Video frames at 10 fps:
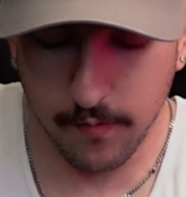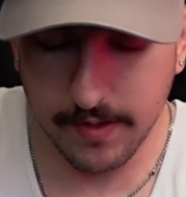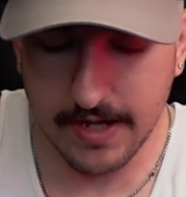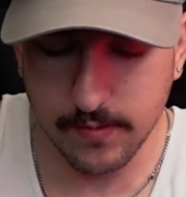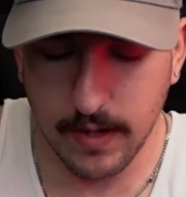And
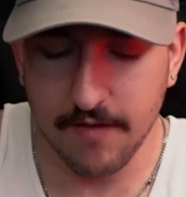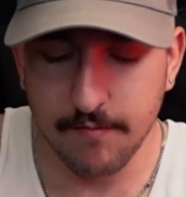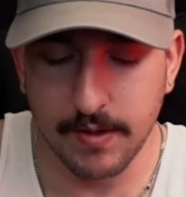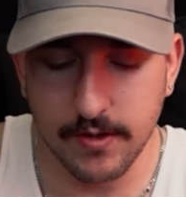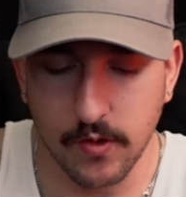that's what I've
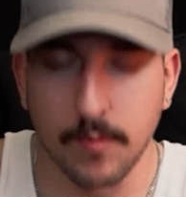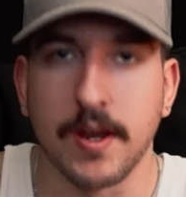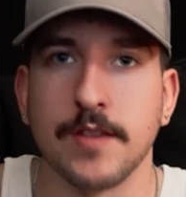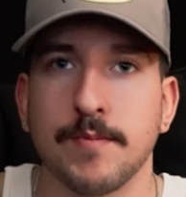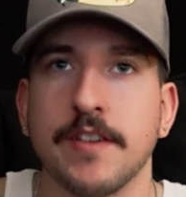been doing
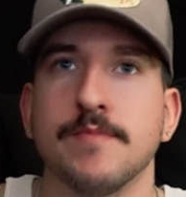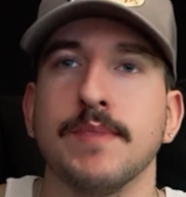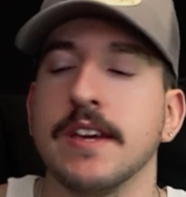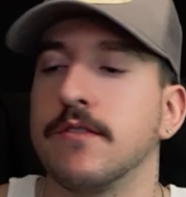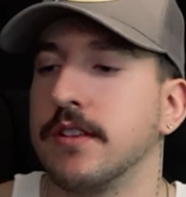because my
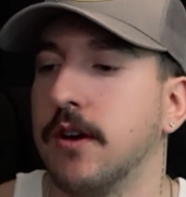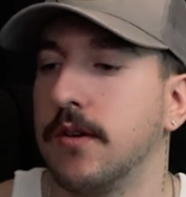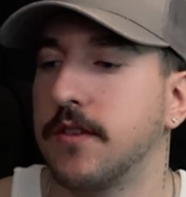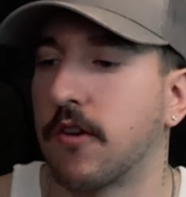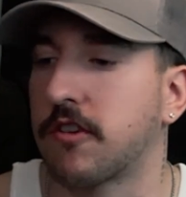speed
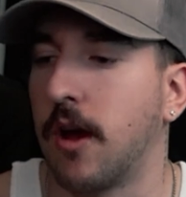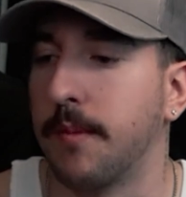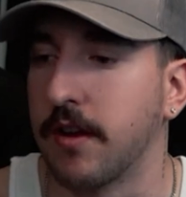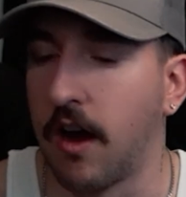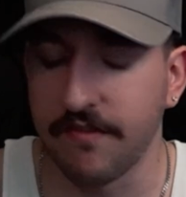reloads are
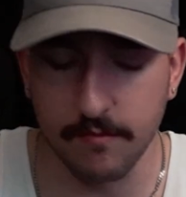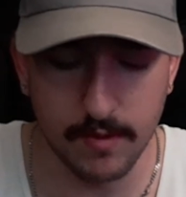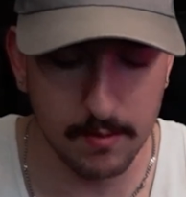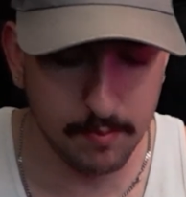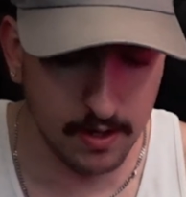coming off of
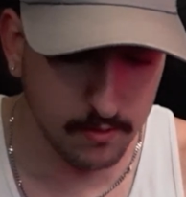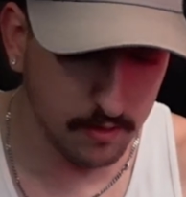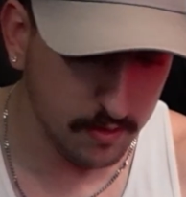my belt.